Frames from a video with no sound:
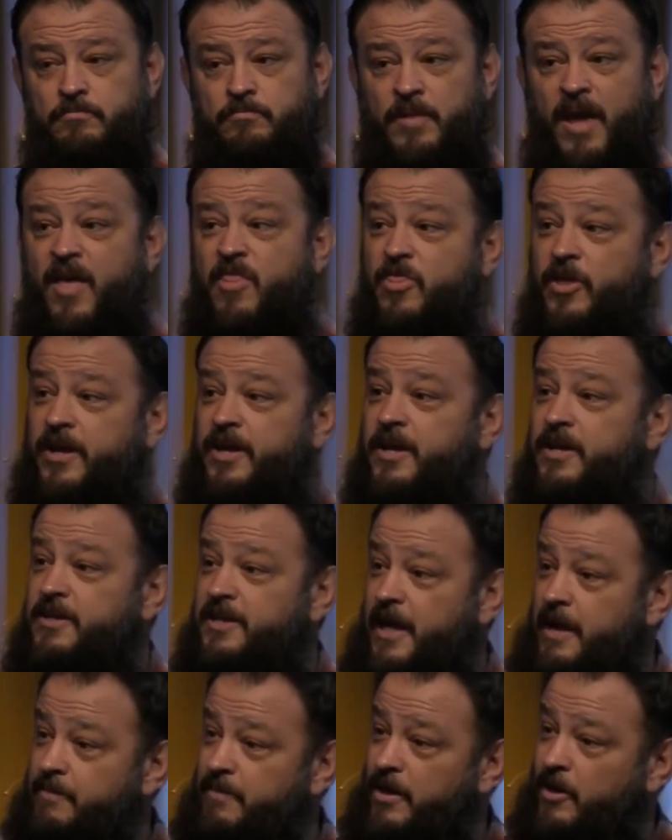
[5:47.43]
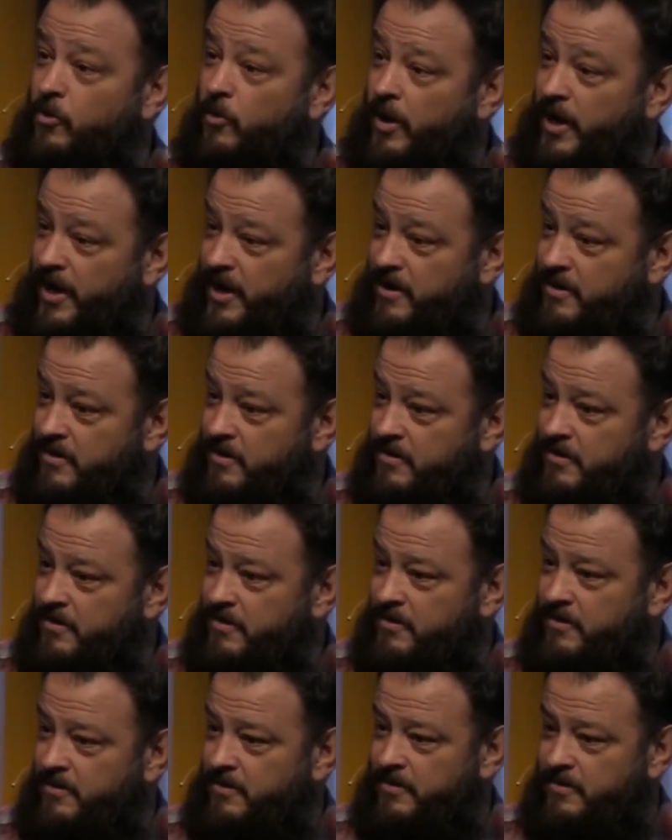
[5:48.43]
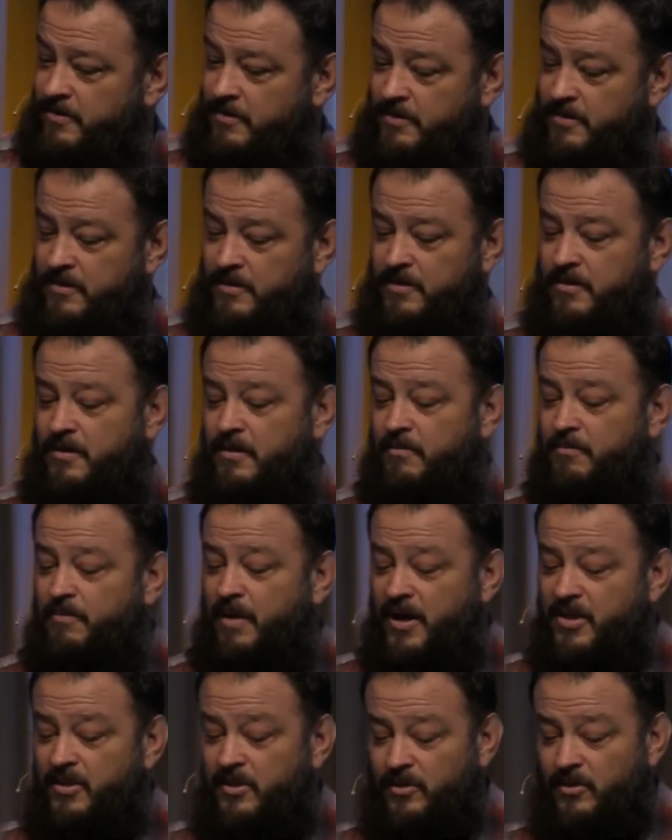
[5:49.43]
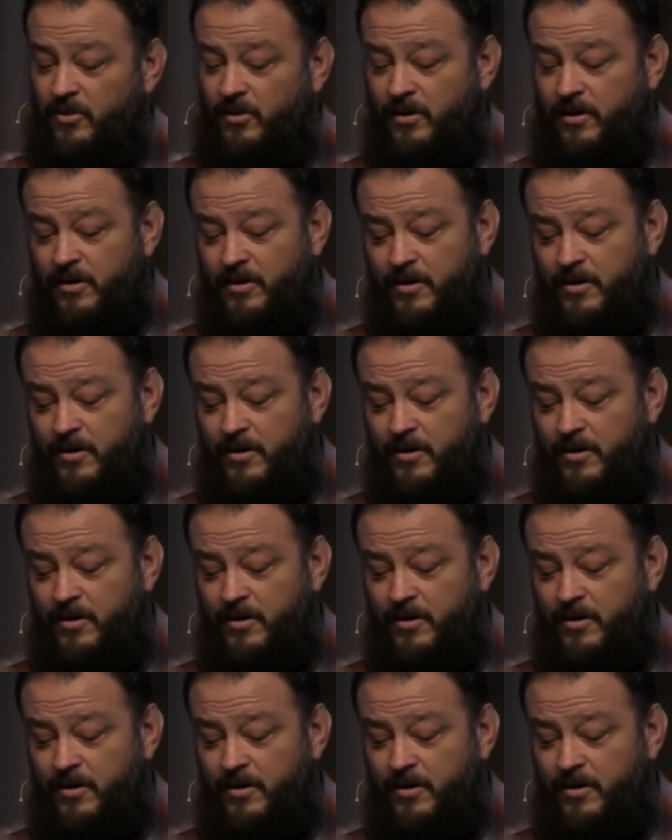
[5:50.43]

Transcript: in the condemning way by the Lord